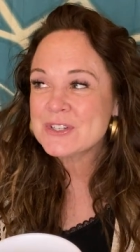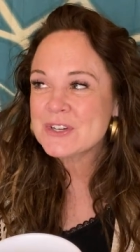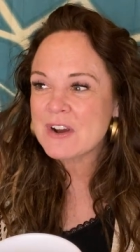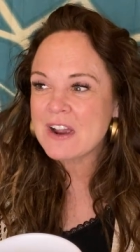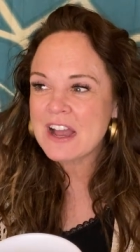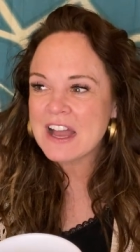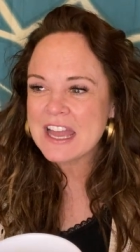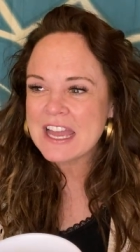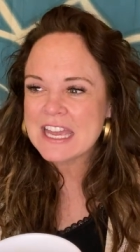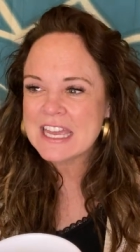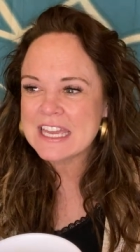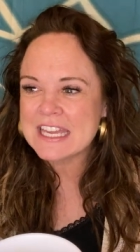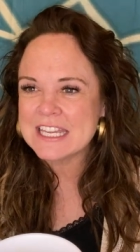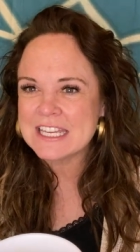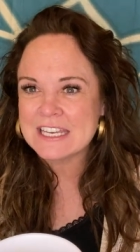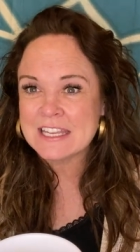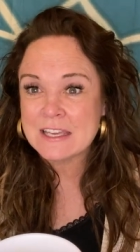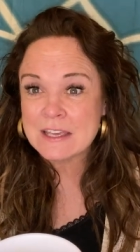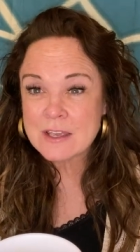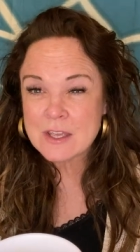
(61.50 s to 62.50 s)
try
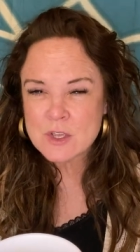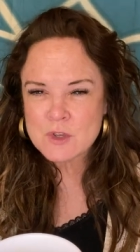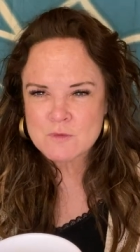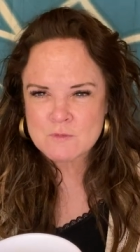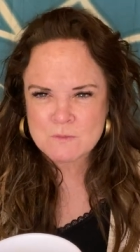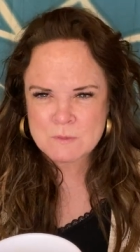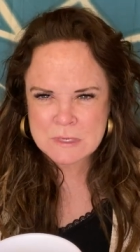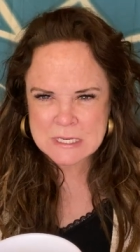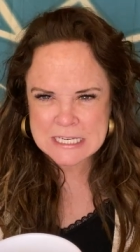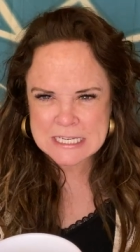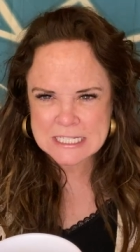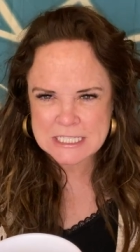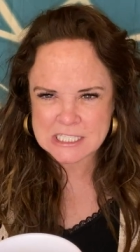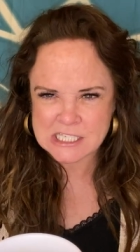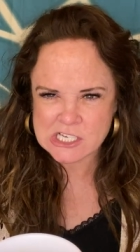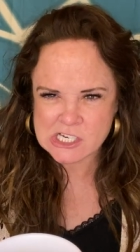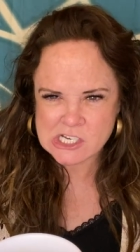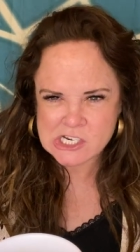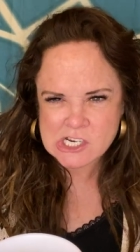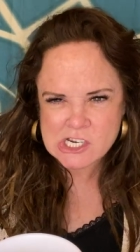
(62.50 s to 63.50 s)
and make
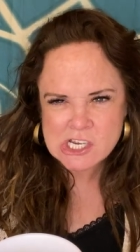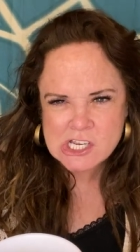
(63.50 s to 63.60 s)
like an